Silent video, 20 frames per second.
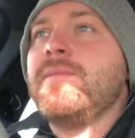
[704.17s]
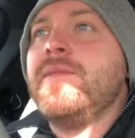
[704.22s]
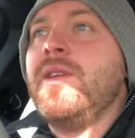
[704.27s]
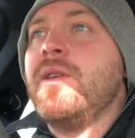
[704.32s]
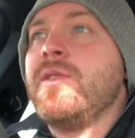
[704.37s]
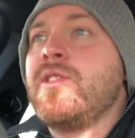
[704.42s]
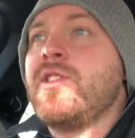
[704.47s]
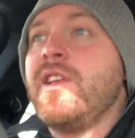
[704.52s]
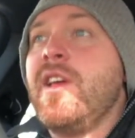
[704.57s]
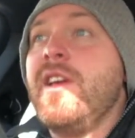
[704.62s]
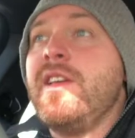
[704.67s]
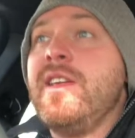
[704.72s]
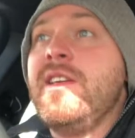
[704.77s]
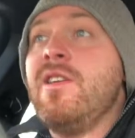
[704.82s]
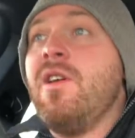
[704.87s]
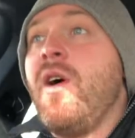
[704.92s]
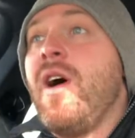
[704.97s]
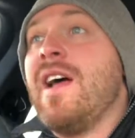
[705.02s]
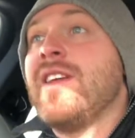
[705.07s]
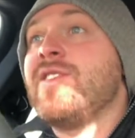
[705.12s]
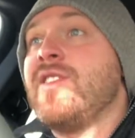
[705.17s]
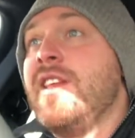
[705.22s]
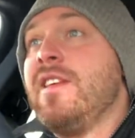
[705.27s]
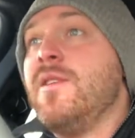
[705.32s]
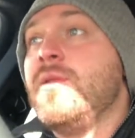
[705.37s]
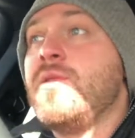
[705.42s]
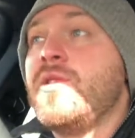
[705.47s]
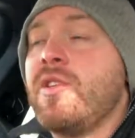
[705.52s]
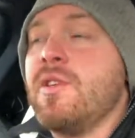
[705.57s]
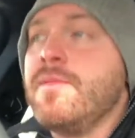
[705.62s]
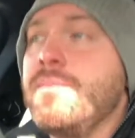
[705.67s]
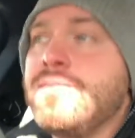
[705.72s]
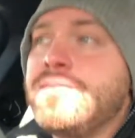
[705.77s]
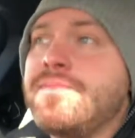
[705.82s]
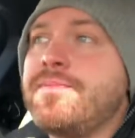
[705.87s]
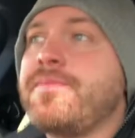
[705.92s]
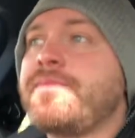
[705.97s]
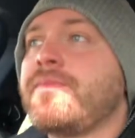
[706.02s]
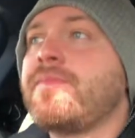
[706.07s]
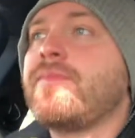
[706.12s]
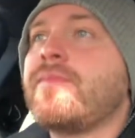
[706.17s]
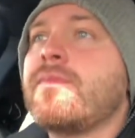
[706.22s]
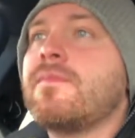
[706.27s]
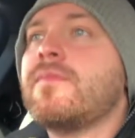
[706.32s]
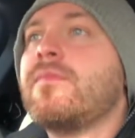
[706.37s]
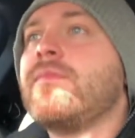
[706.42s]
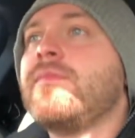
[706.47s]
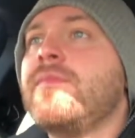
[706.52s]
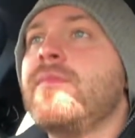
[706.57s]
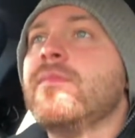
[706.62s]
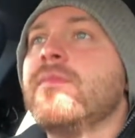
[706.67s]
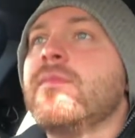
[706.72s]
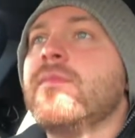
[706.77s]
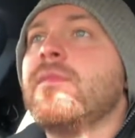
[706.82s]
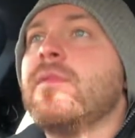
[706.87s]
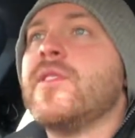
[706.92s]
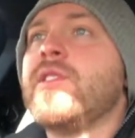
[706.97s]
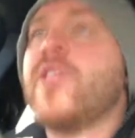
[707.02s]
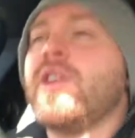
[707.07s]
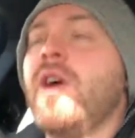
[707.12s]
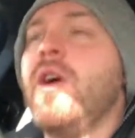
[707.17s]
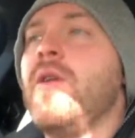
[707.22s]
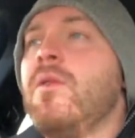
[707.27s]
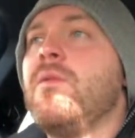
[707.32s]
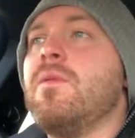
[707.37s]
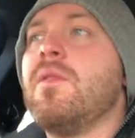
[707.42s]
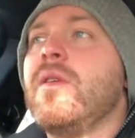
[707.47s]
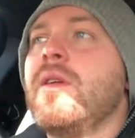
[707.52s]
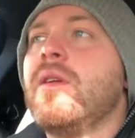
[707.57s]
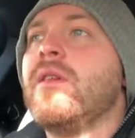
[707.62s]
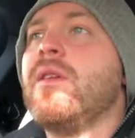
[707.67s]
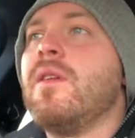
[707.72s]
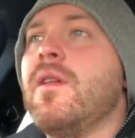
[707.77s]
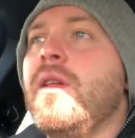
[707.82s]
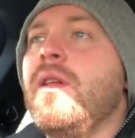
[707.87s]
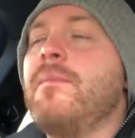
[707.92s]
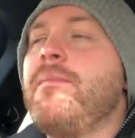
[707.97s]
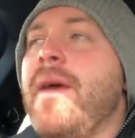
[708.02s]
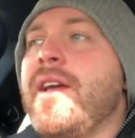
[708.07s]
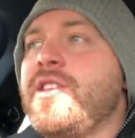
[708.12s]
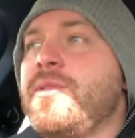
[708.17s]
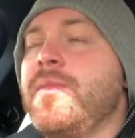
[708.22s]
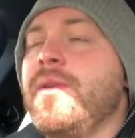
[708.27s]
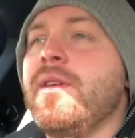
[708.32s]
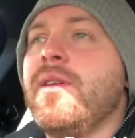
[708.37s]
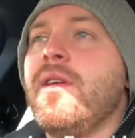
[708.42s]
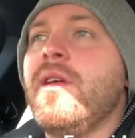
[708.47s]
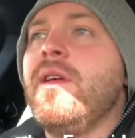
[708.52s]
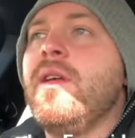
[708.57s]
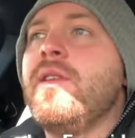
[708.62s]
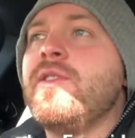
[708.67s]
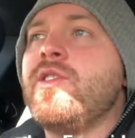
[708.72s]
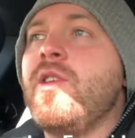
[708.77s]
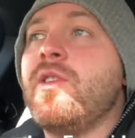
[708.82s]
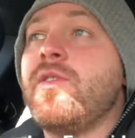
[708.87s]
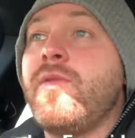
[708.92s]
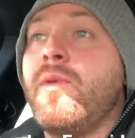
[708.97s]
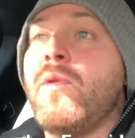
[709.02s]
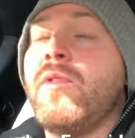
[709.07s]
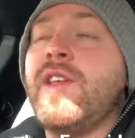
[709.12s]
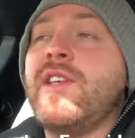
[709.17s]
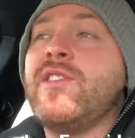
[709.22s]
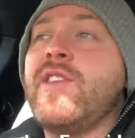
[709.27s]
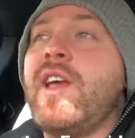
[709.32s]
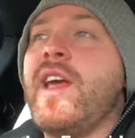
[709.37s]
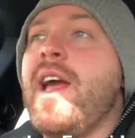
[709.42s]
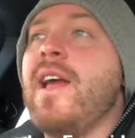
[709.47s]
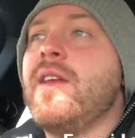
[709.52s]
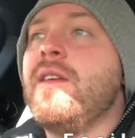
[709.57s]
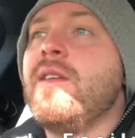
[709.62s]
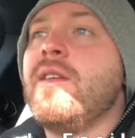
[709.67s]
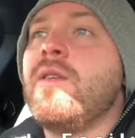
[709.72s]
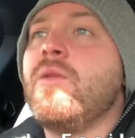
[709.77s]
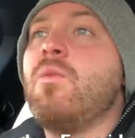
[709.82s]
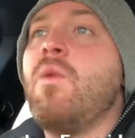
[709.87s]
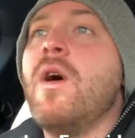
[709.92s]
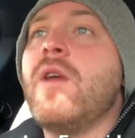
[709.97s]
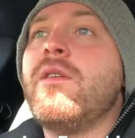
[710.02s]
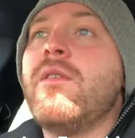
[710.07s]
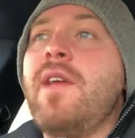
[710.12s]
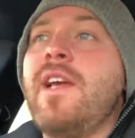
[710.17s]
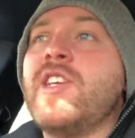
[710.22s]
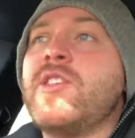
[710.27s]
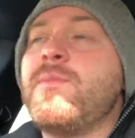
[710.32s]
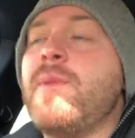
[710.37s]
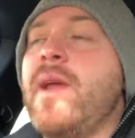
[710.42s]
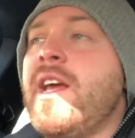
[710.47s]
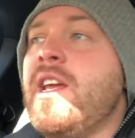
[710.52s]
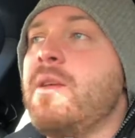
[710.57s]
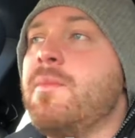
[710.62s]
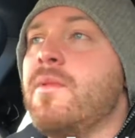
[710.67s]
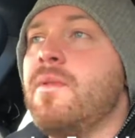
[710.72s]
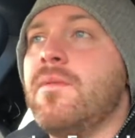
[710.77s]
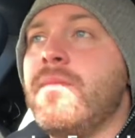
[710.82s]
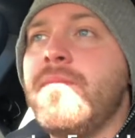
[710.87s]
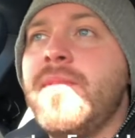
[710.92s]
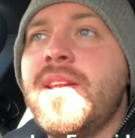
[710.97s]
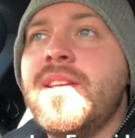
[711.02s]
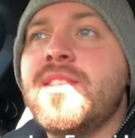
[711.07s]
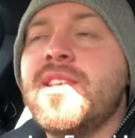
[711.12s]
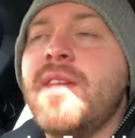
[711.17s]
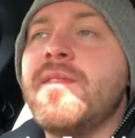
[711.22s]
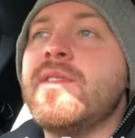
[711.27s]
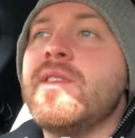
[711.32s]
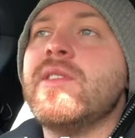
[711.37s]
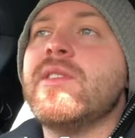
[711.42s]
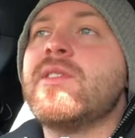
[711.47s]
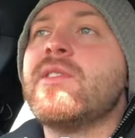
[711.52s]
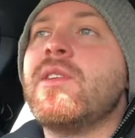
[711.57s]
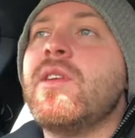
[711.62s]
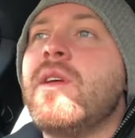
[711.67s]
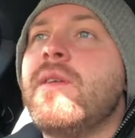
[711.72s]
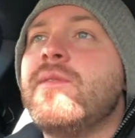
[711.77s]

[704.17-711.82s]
Certainly not as they used to. So, measurement. So those 4 things again. 1, explainable in a sentence.